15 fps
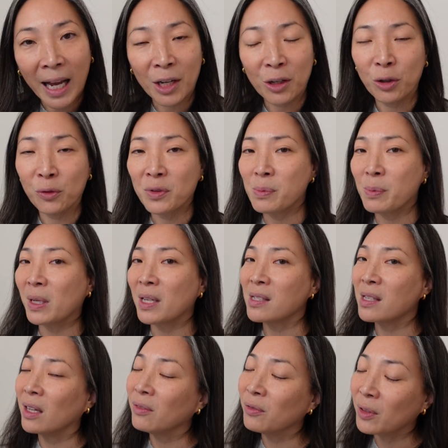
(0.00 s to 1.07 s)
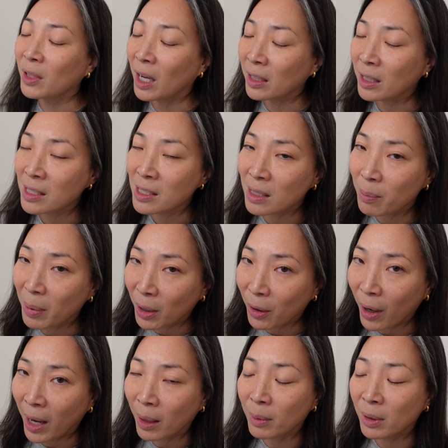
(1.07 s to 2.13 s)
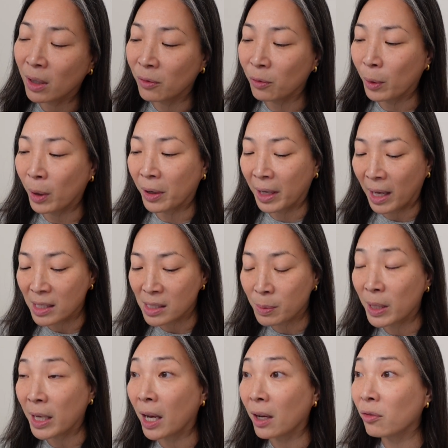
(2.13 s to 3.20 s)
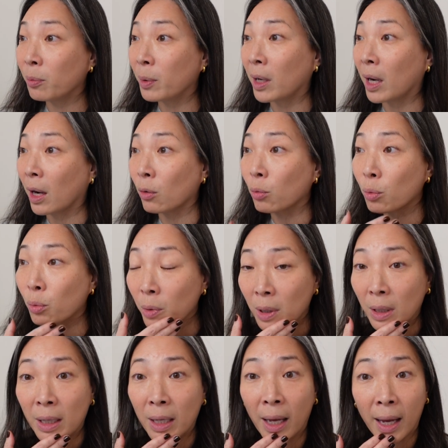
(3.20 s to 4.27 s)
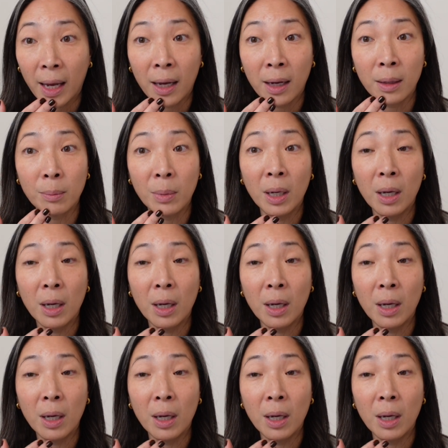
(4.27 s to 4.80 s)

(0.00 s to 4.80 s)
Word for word: I don't know if it's because I've gotten into the better habit of wearing S P F, but I really am